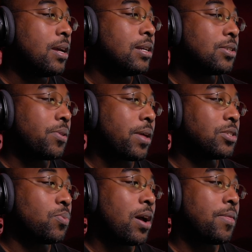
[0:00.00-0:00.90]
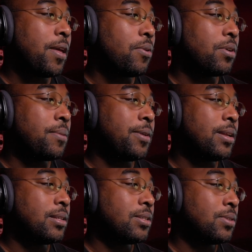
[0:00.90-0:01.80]
So that's why they don't come in
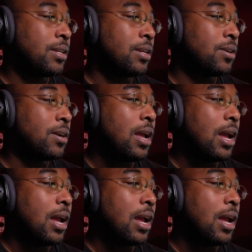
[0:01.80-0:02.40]
until here.